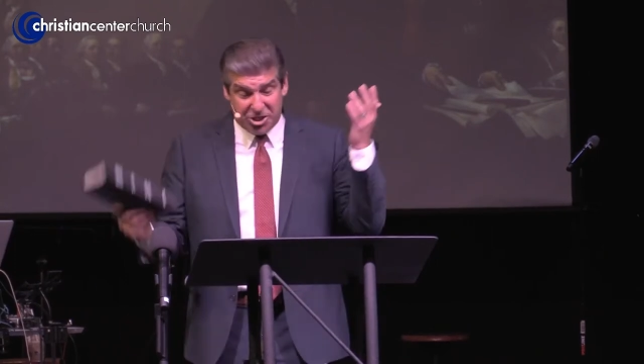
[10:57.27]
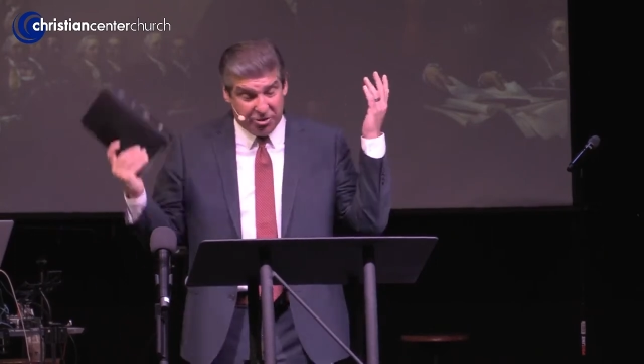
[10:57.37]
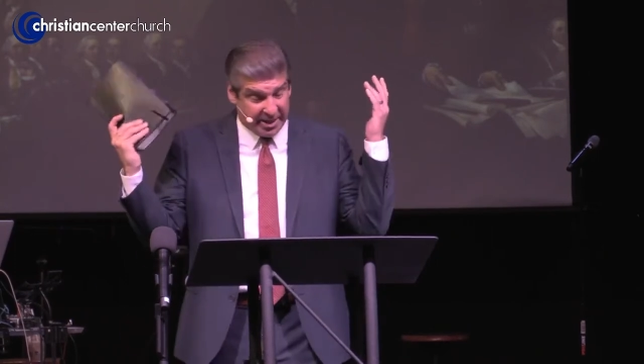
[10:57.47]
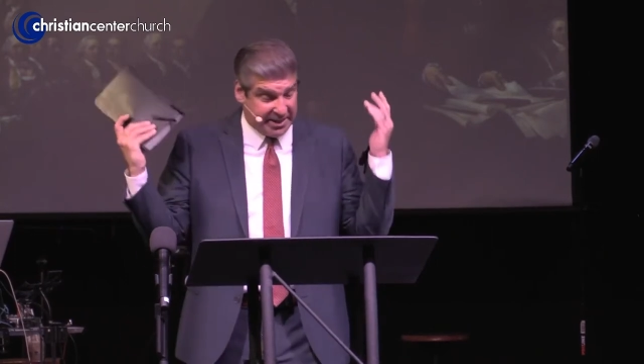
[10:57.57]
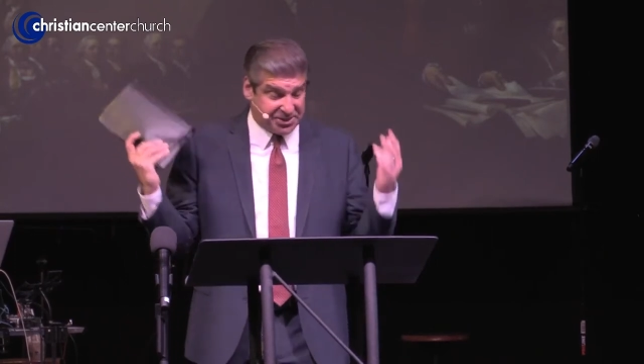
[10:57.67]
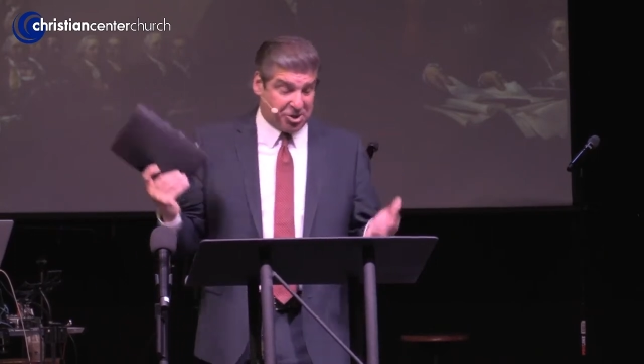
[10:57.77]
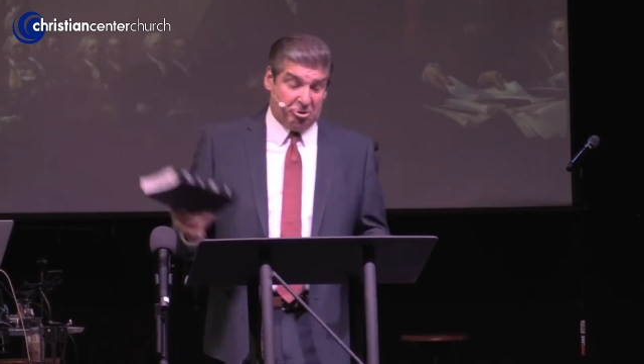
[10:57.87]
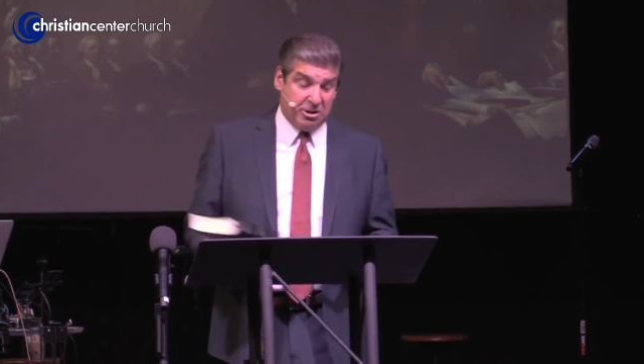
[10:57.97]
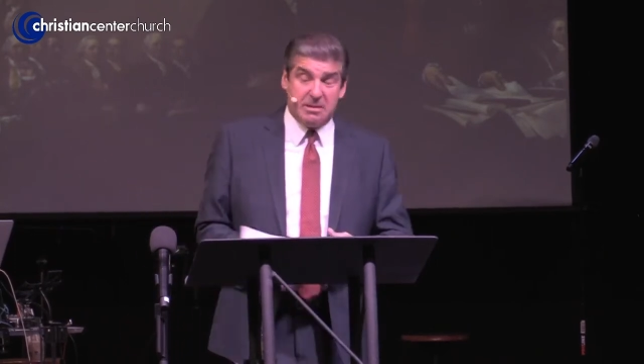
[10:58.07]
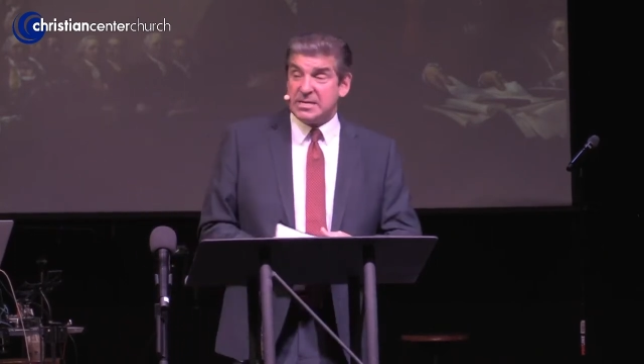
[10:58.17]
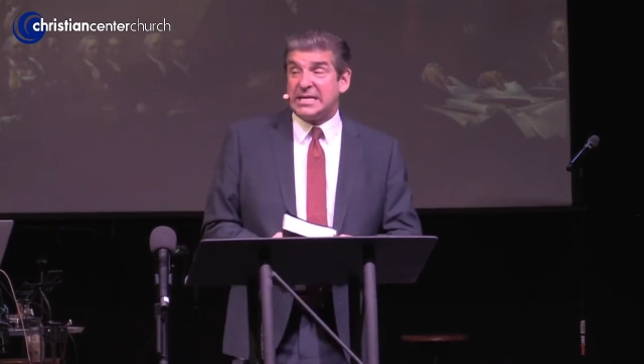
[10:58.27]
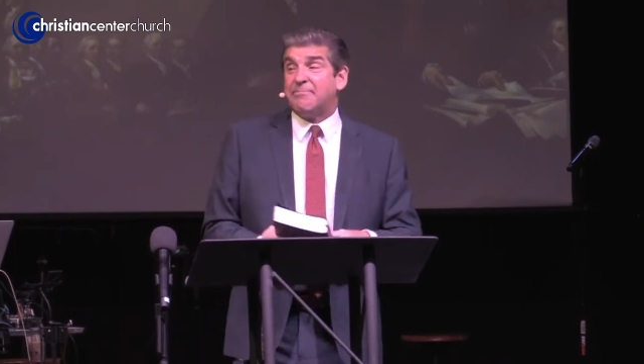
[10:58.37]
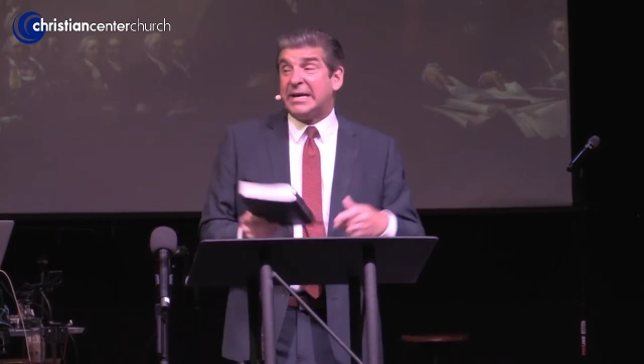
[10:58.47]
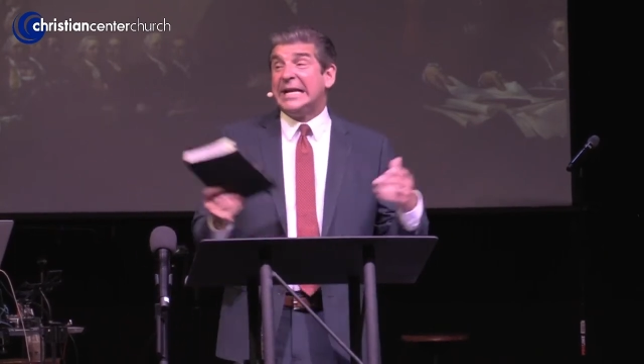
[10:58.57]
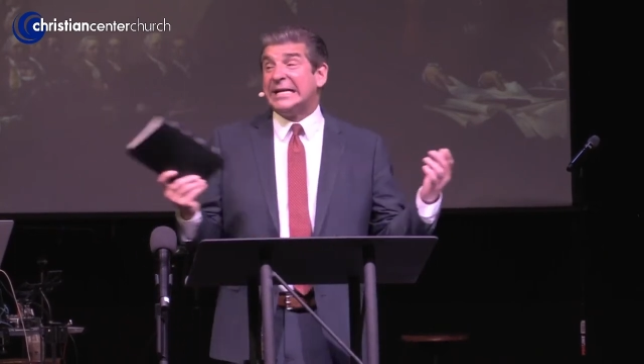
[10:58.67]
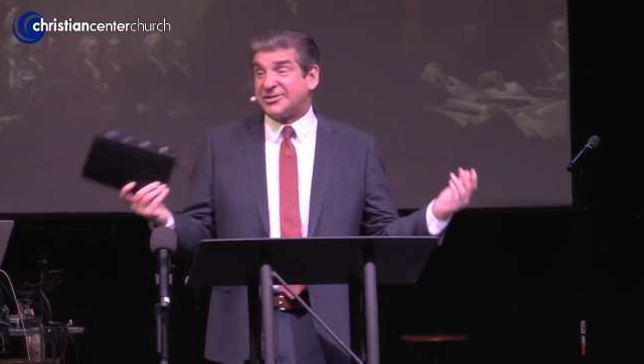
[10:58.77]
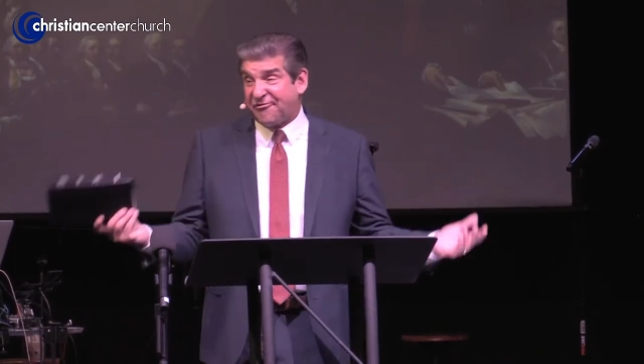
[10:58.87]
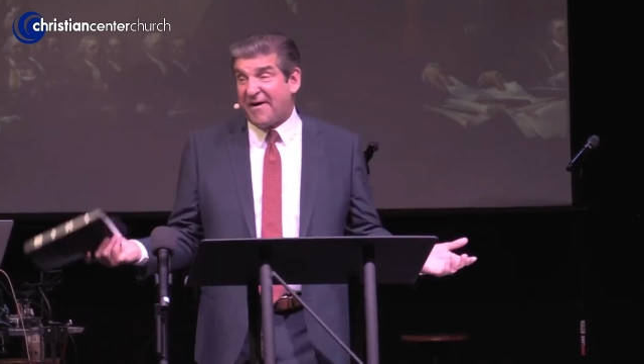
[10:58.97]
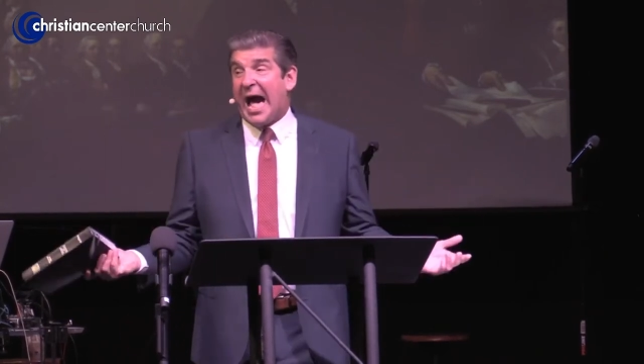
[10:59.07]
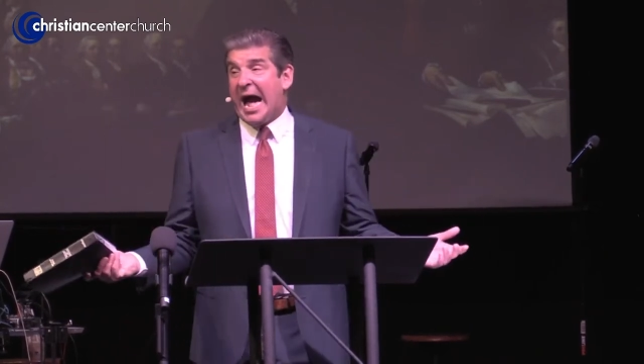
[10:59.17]
You can disagree with it, but it is a
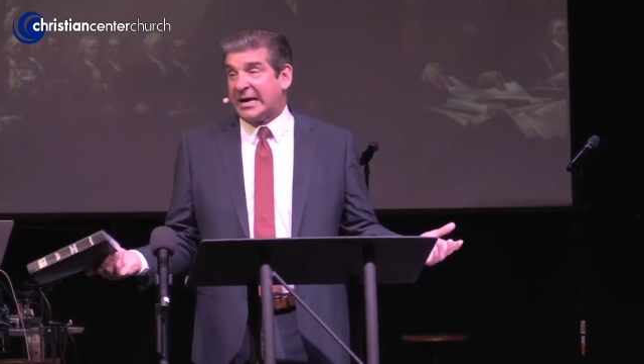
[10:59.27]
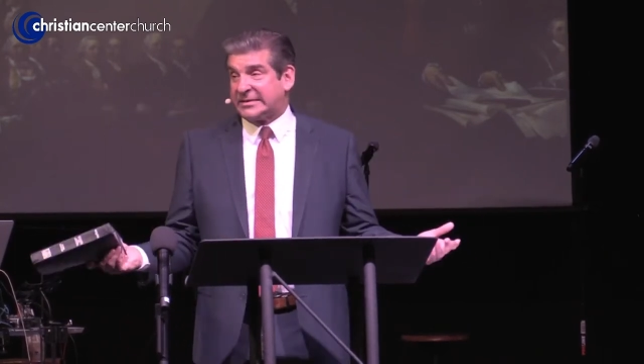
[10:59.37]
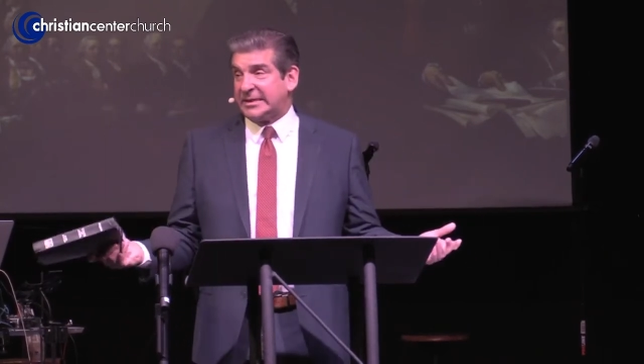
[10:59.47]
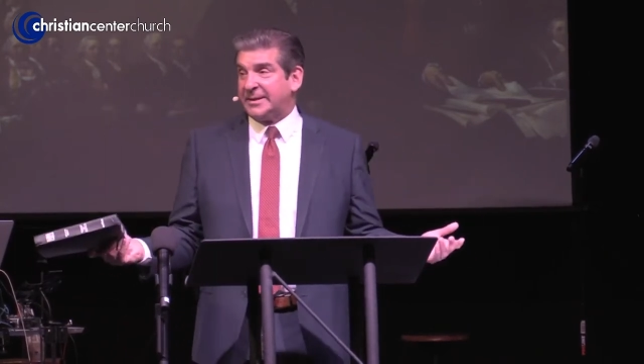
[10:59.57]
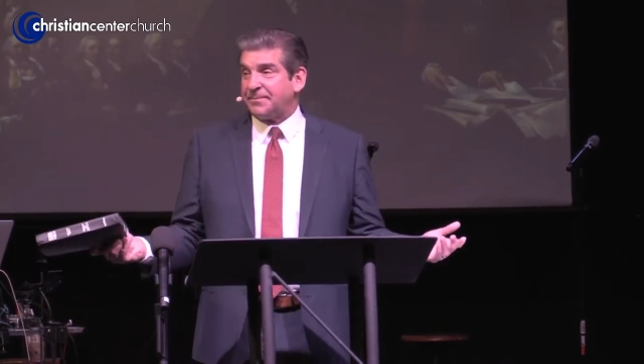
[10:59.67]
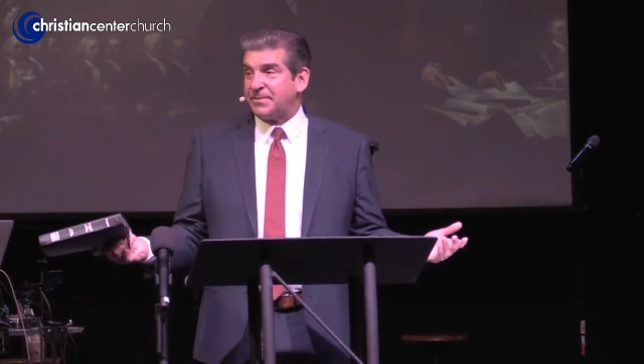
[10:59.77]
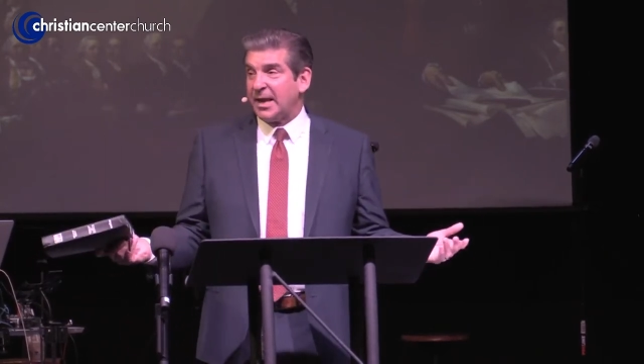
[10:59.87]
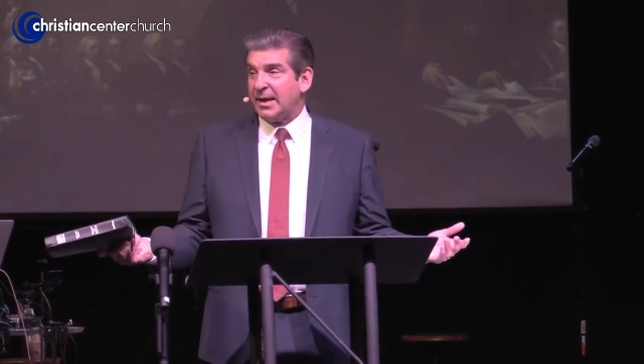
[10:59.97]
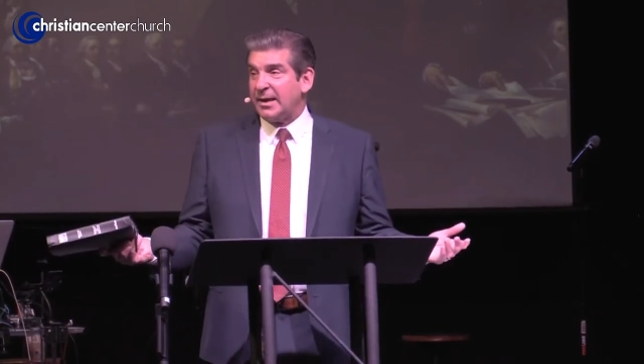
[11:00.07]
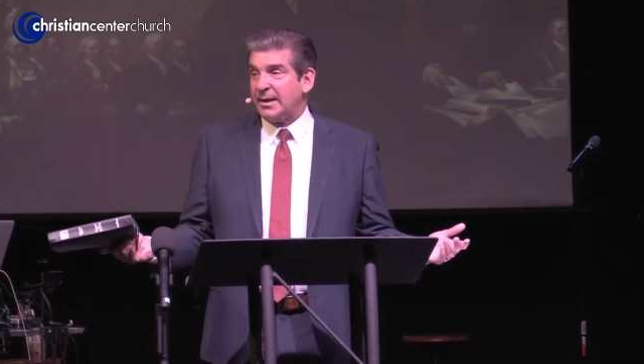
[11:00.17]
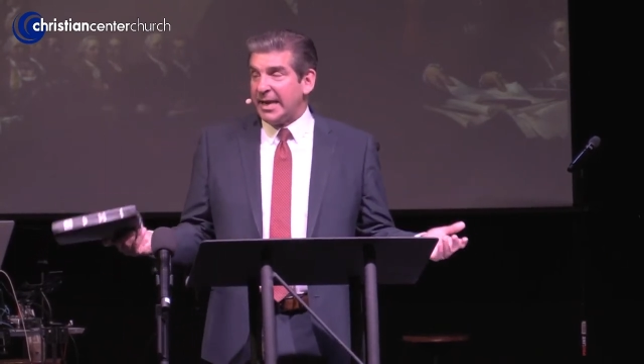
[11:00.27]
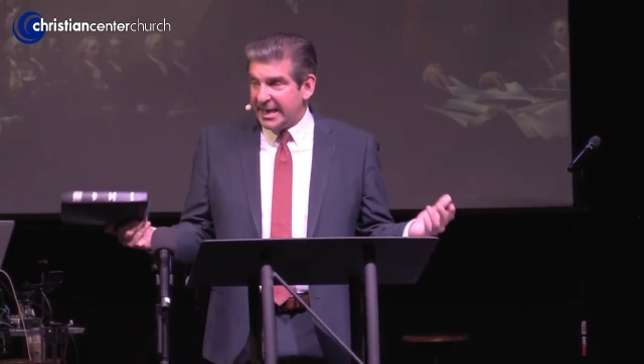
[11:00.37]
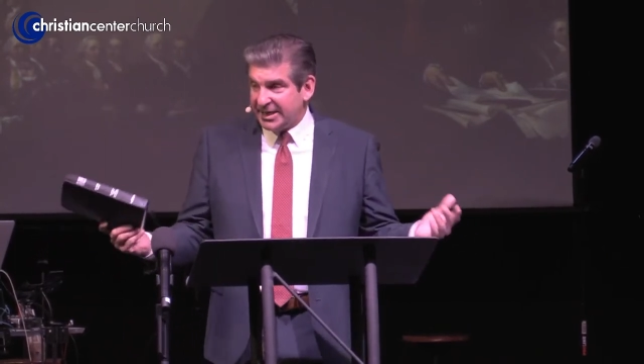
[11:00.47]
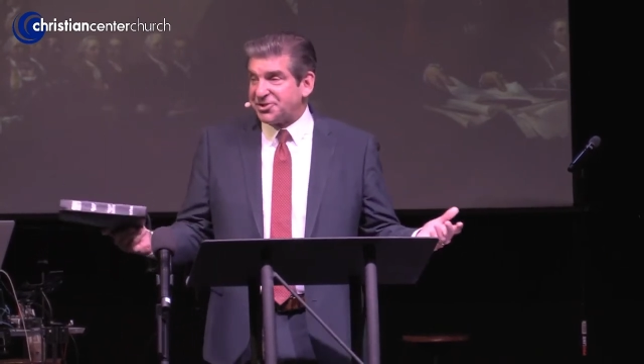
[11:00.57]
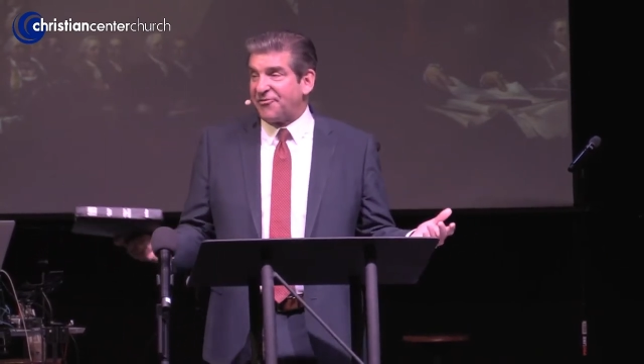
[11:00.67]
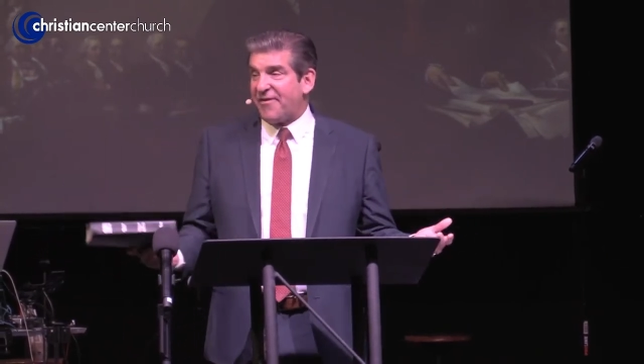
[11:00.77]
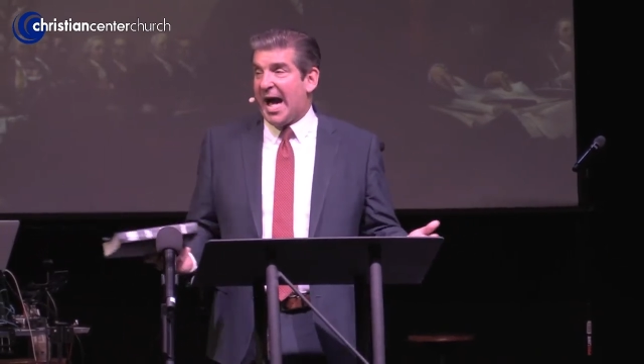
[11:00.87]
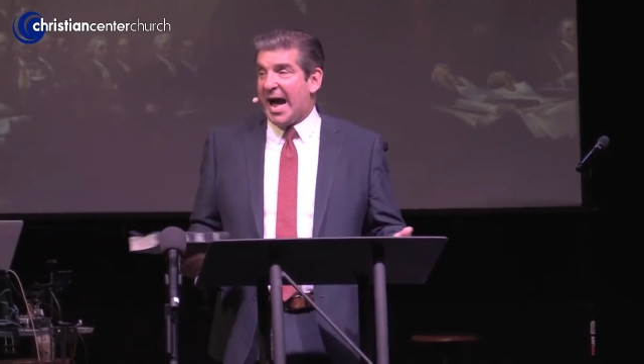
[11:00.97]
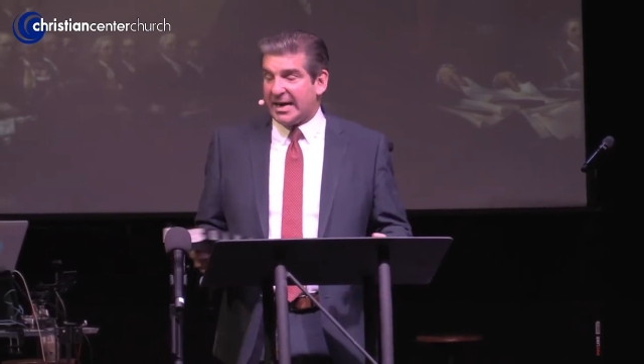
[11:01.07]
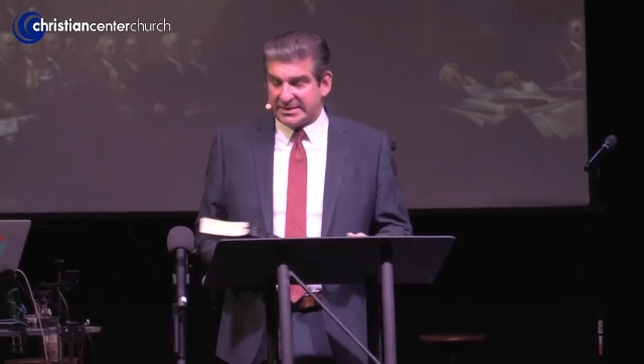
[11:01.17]
fact fact. It is a
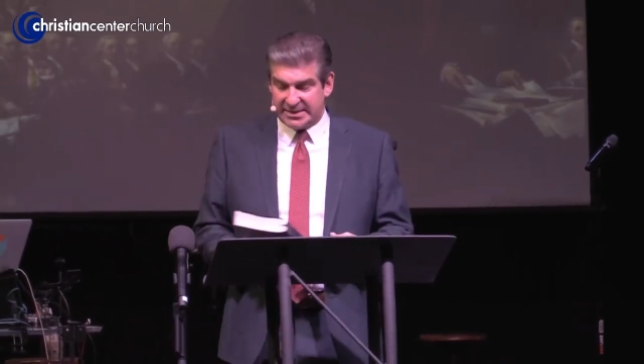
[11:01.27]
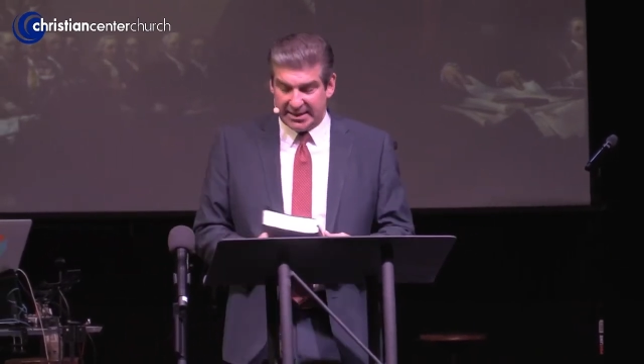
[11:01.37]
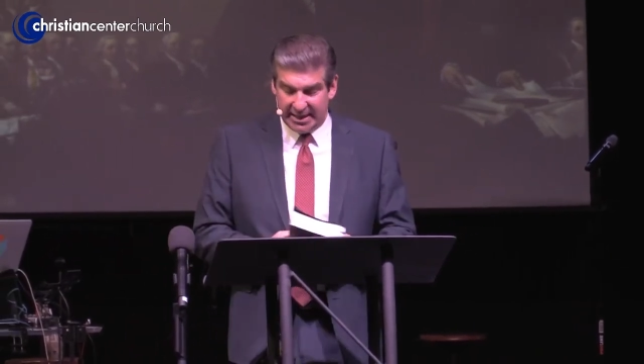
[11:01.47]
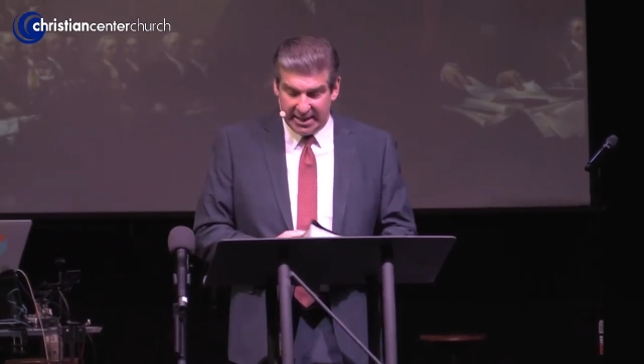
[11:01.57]
fact.